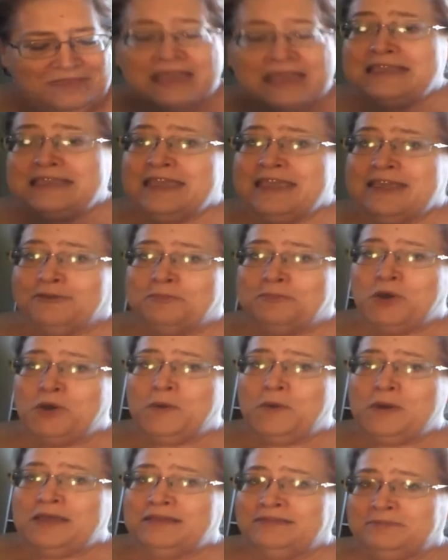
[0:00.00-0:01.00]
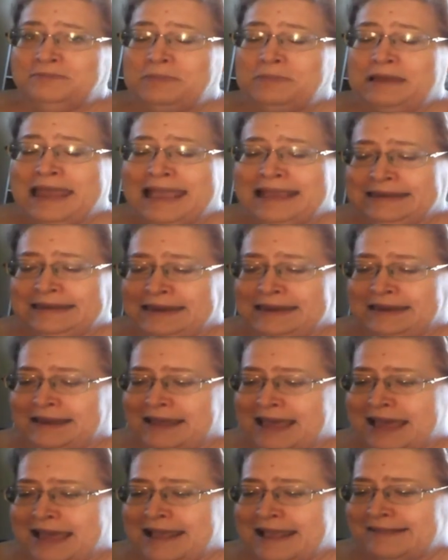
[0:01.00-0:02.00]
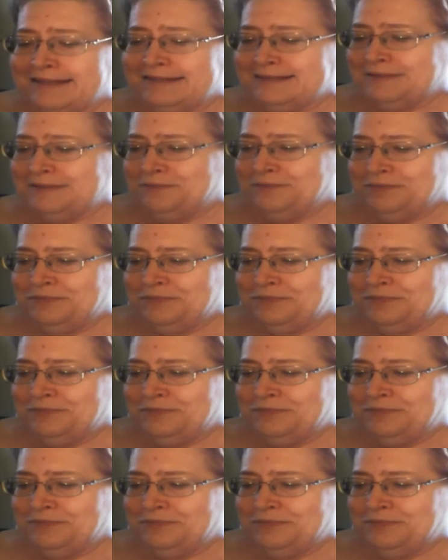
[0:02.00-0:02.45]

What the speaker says: And yes, Poe has black little eyes.